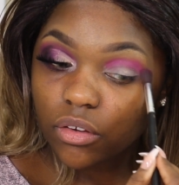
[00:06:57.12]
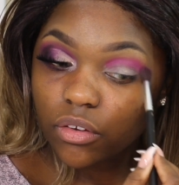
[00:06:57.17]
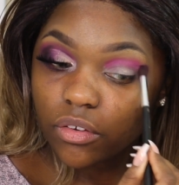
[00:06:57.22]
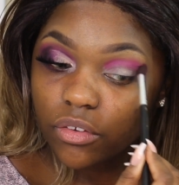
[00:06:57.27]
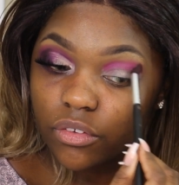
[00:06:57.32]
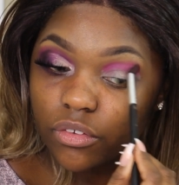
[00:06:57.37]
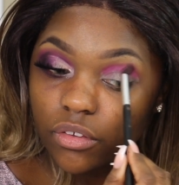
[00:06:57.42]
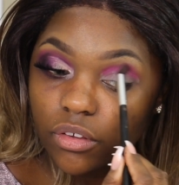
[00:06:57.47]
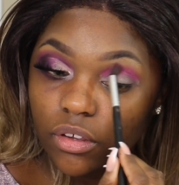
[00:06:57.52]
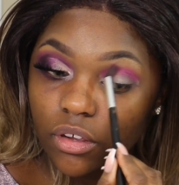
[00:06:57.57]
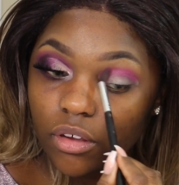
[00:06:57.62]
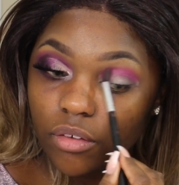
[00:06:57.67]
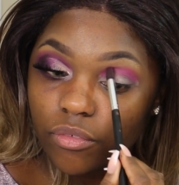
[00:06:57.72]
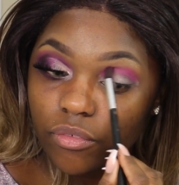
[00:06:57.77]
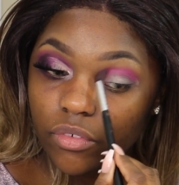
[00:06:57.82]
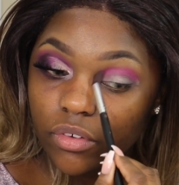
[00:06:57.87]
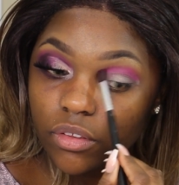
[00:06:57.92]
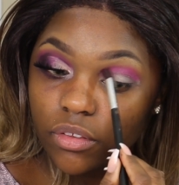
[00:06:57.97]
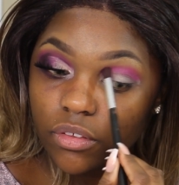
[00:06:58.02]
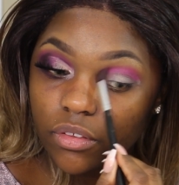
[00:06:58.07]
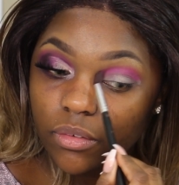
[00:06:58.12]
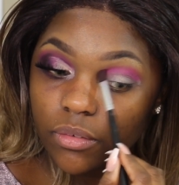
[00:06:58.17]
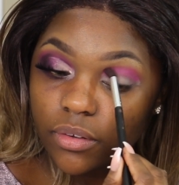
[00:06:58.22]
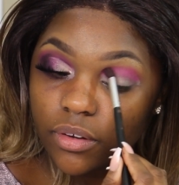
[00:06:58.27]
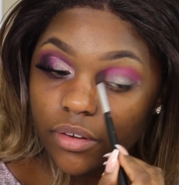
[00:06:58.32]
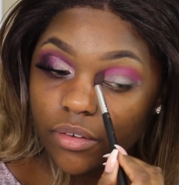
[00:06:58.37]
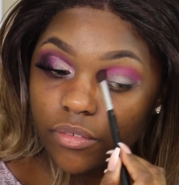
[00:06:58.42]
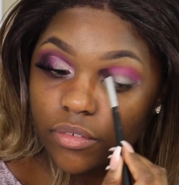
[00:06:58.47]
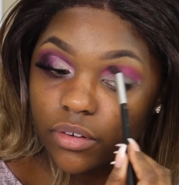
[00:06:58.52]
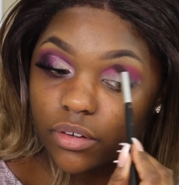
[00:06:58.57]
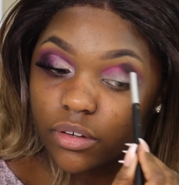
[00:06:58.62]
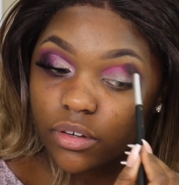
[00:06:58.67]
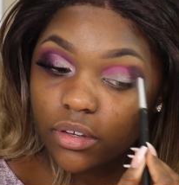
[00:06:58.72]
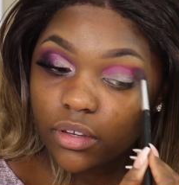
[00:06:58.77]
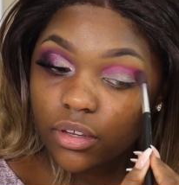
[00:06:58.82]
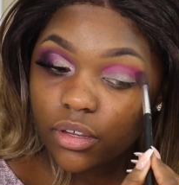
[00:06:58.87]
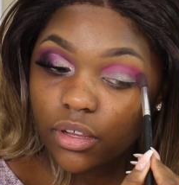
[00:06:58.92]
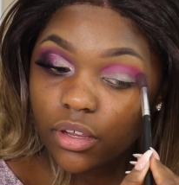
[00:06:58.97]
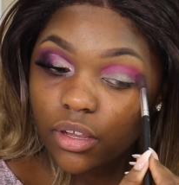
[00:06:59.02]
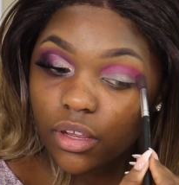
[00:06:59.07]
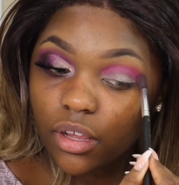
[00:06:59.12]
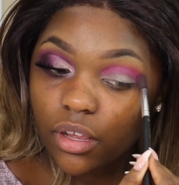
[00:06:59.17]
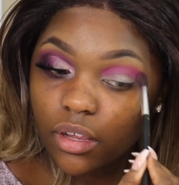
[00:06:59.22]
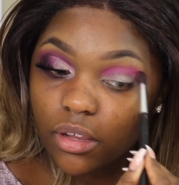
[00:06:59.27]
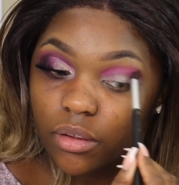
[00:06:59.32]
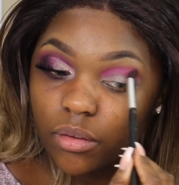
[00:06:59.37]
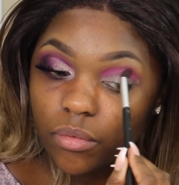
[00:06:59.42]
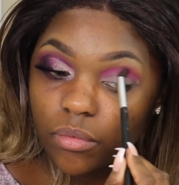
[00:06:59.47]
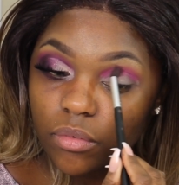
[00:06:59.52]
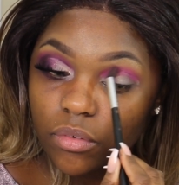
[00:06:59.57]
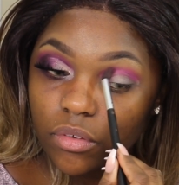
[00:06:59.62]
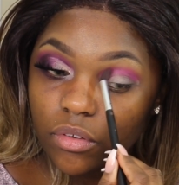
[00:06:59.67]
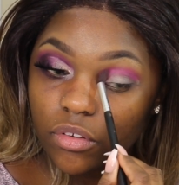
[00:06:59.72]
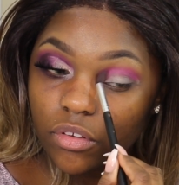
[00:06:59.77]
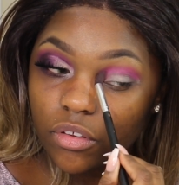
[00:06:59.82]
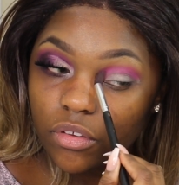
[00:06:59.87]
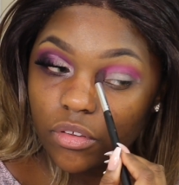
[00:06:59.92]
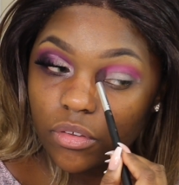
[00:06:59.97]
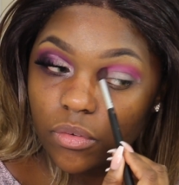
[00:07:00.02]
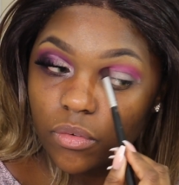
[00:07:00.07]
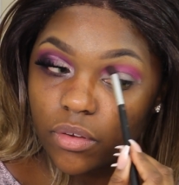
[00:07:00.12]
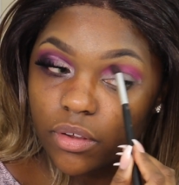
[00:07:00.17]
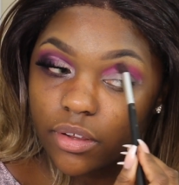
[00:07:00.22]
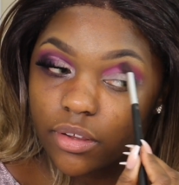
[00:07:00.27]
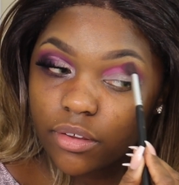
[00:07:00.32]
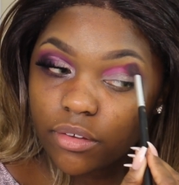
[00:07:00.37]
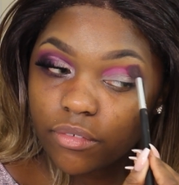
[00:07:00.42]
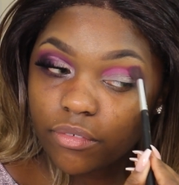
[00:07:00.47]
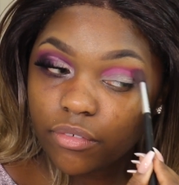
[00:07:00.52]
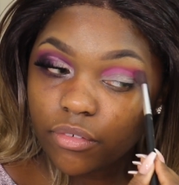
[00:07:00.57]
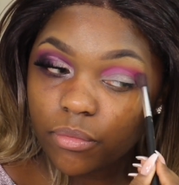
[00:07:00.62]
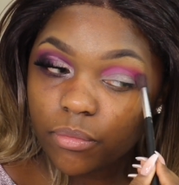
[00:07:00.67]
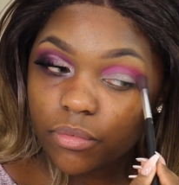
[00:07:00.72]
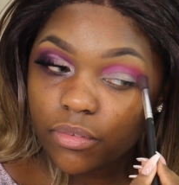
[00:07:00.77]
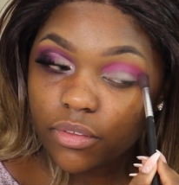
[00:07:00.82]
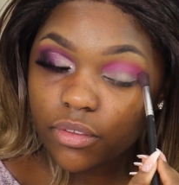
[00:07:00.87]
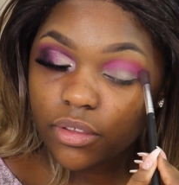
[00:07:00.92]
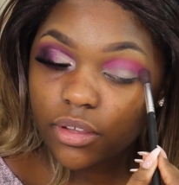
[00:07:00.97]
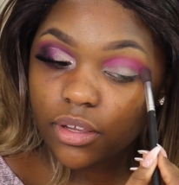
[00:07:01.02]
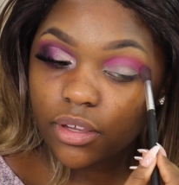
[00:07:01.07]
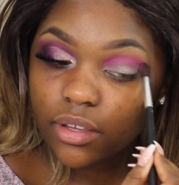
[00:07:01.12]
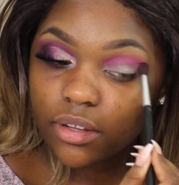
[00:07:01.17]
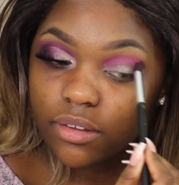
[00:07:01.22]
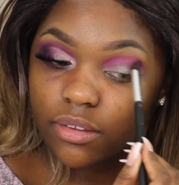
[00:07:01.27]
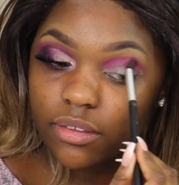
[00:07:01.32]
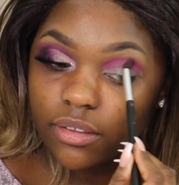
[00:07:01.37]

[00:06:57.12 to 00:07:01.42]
or circumference or whatever, and we're just going from side to